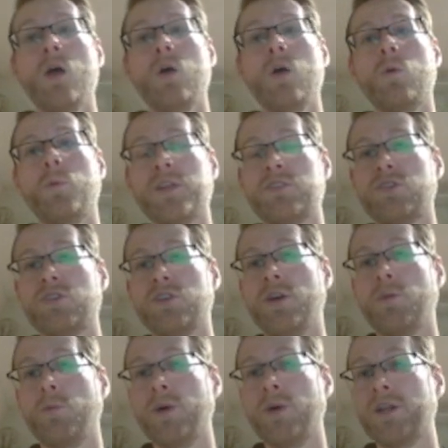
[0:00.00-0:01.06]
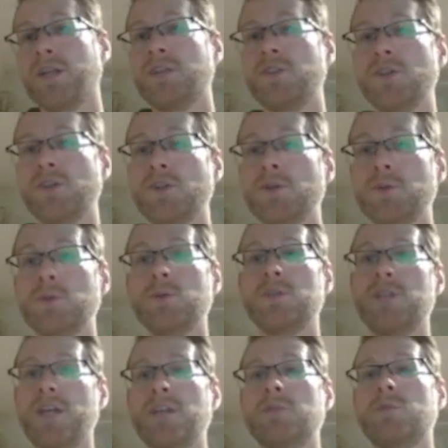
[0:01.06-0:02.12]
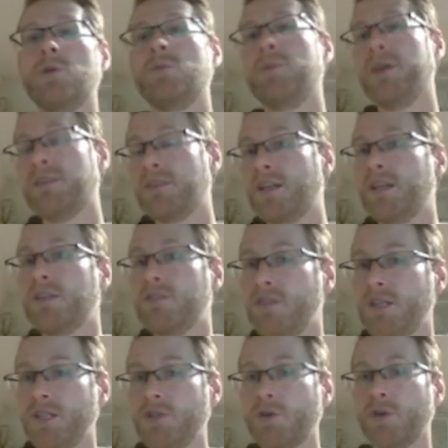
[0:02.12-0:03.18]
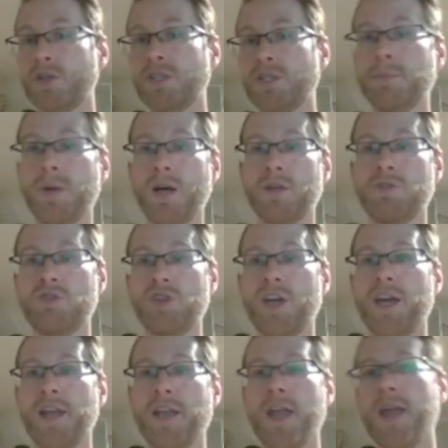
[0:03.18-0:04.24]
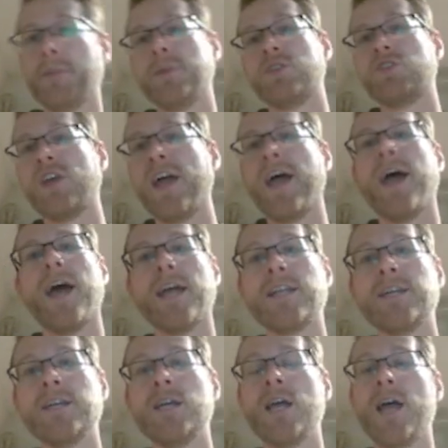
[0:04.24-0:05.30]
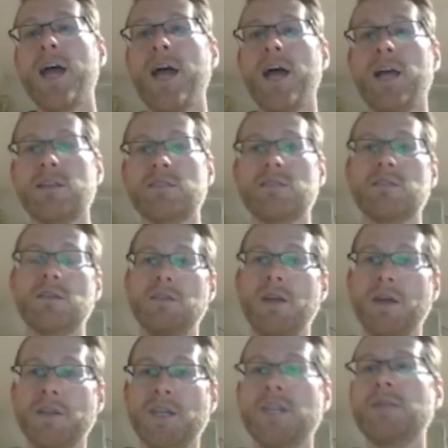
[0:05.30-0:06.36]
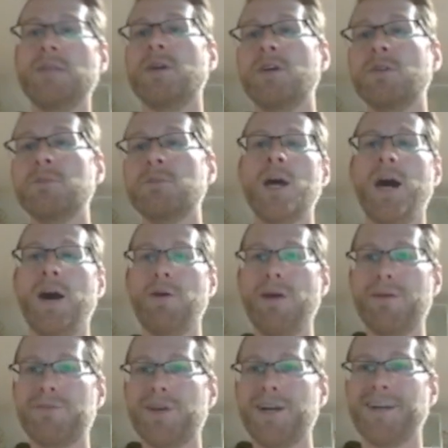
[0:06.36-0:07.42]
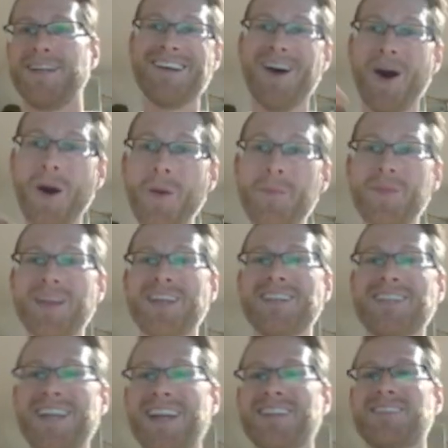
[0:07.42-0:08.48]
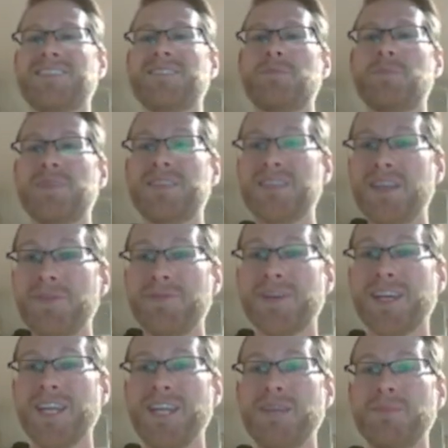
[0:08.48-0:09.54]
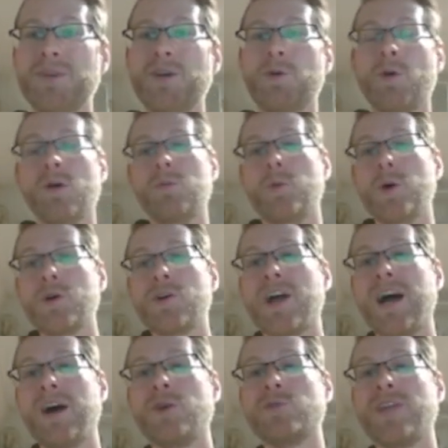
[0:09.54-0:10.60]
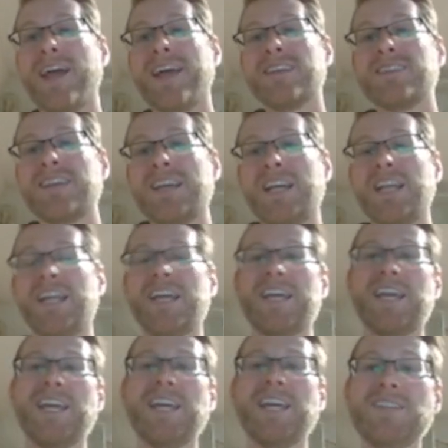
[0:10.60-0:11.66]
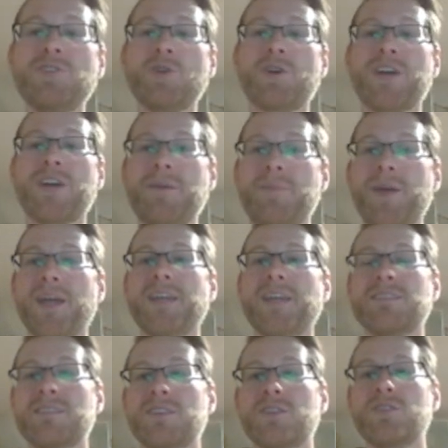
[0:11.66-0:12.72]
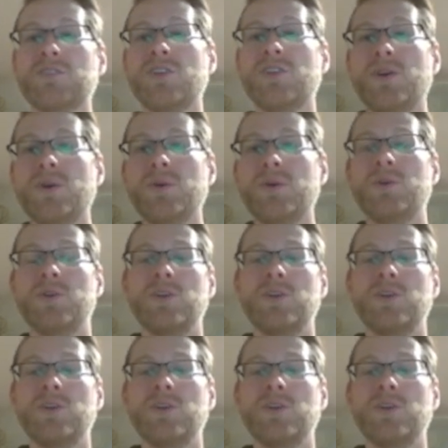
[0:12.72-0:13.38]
which when they do, they will basically see your demand gen image ad as an email. However, opening that specific email will count as a click in your campaigns. So